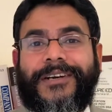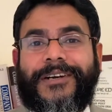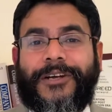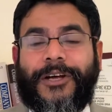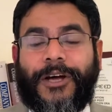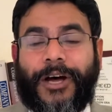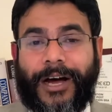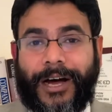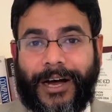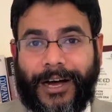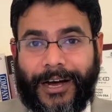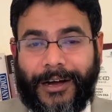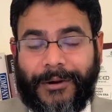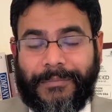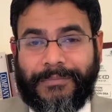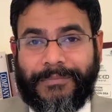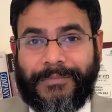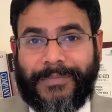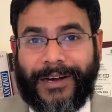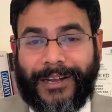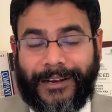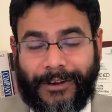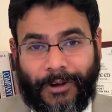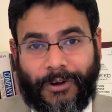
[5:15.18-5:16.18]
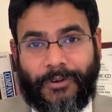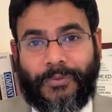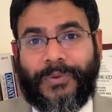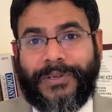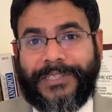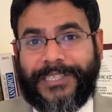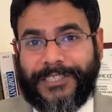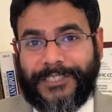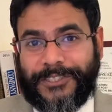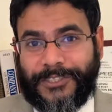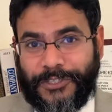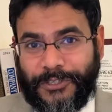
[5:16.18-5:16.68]
along with
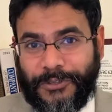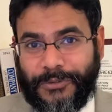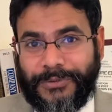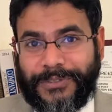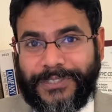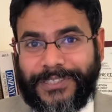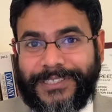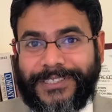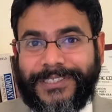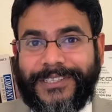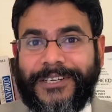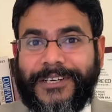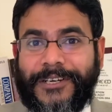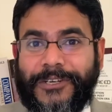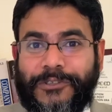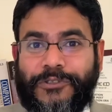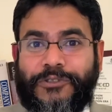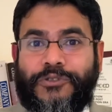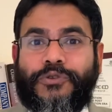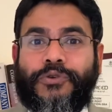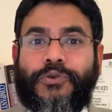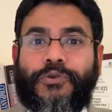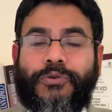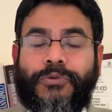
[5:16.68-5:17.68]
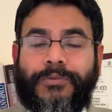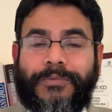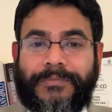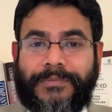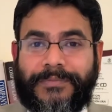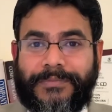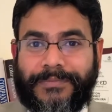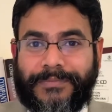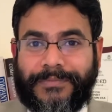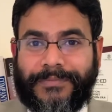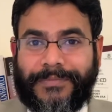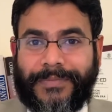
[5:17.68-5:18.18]
its use to
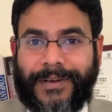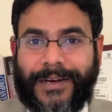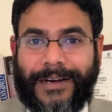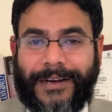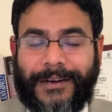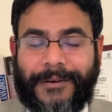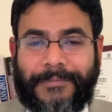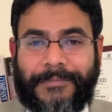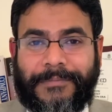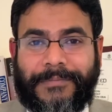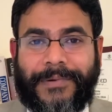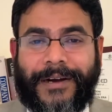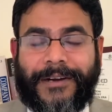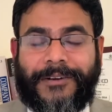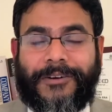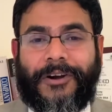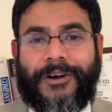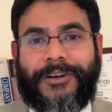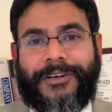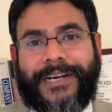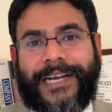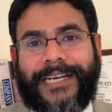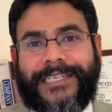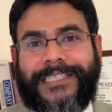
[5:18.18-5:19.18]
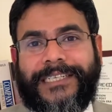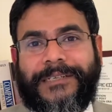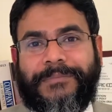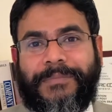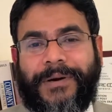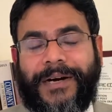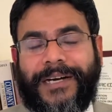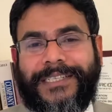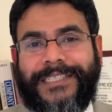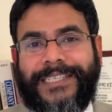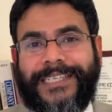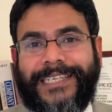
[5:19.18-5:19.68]
a contracting
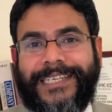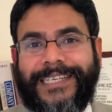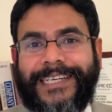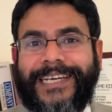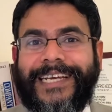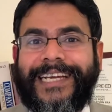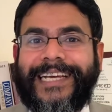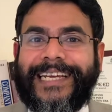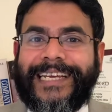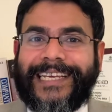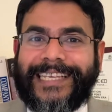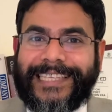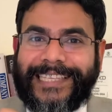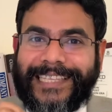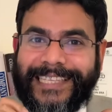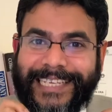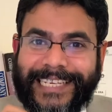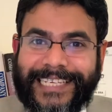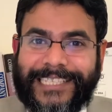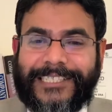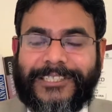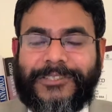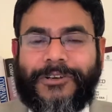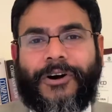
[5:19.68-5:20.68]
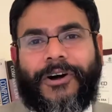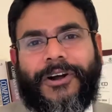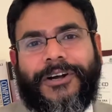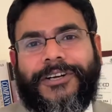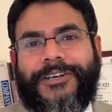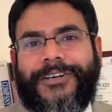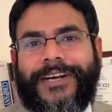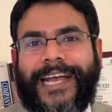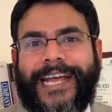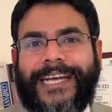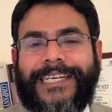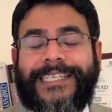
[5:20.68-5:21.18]
party. This
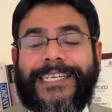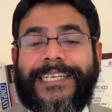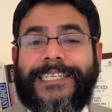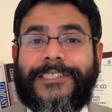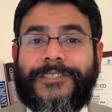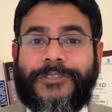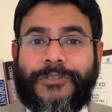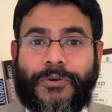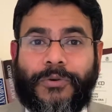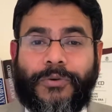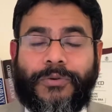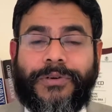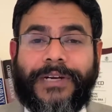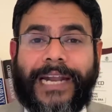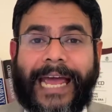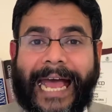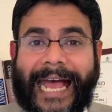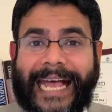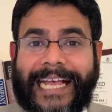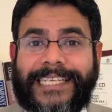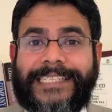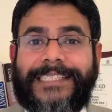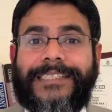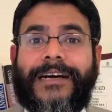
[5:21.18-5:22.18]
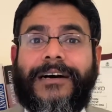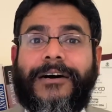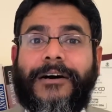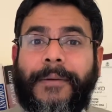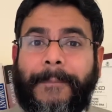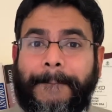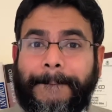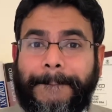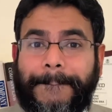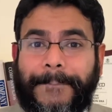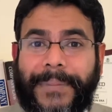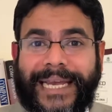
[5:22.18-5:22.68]
contract is known as a
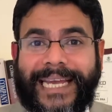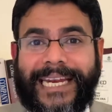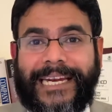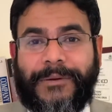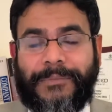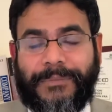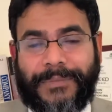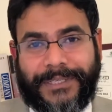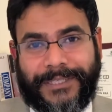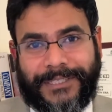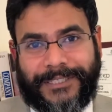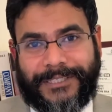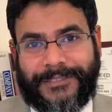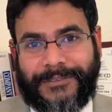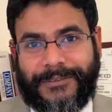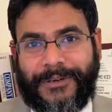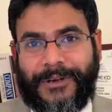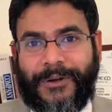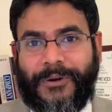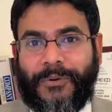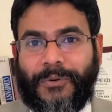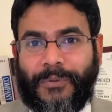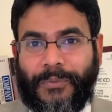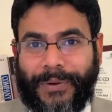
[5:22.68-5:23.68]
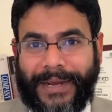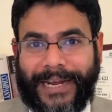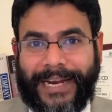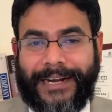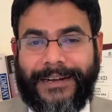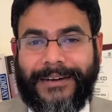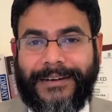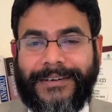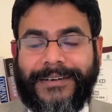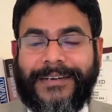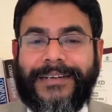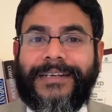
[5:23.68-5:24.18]
bailment,
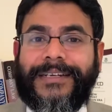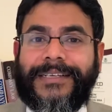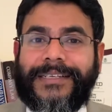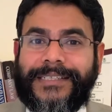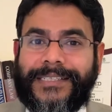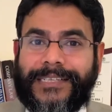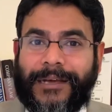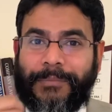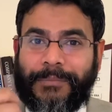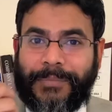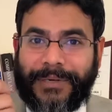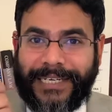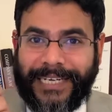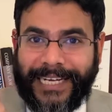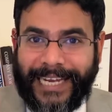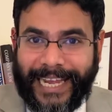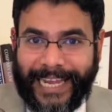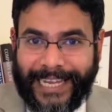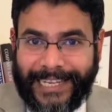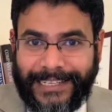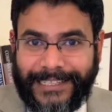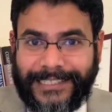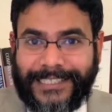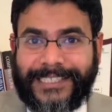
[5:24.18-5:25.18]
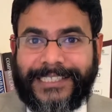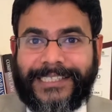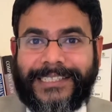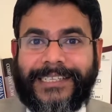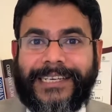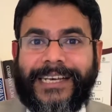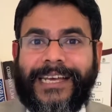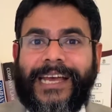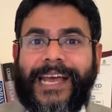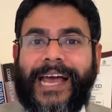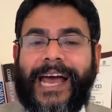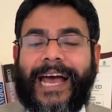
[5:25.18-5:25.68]
where somebody else
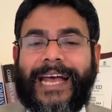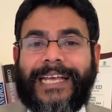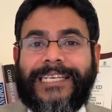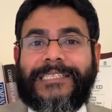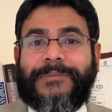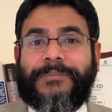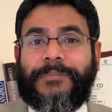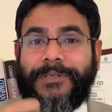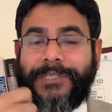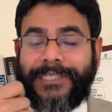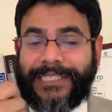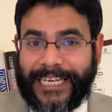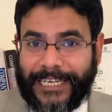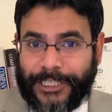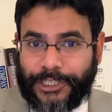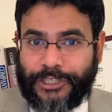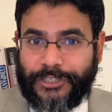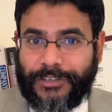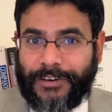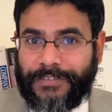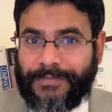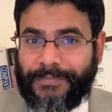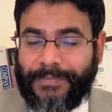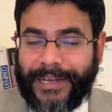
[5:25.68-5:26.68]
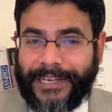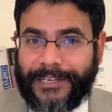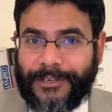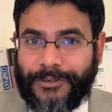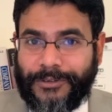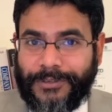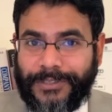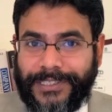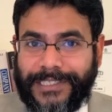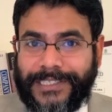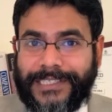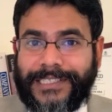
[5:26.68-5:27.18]
has possession of my
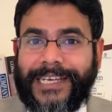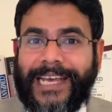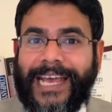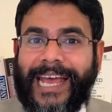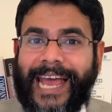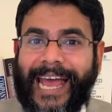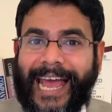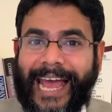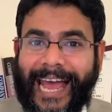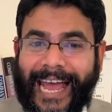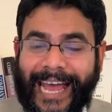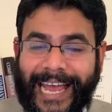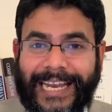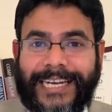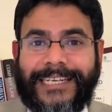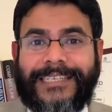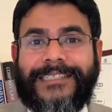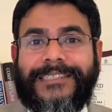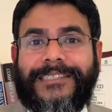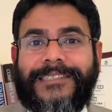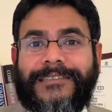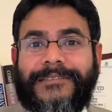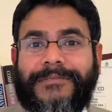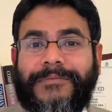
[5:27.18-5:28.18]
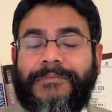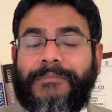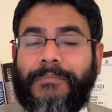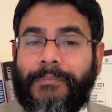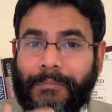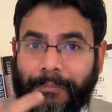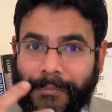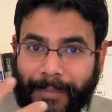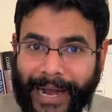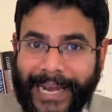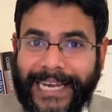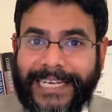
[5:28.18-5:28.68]
goods and
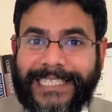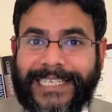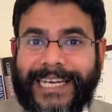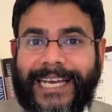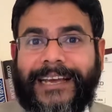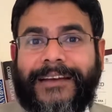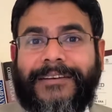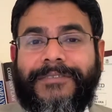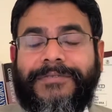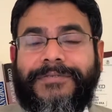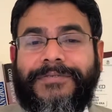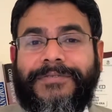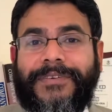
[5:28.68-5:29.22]
might have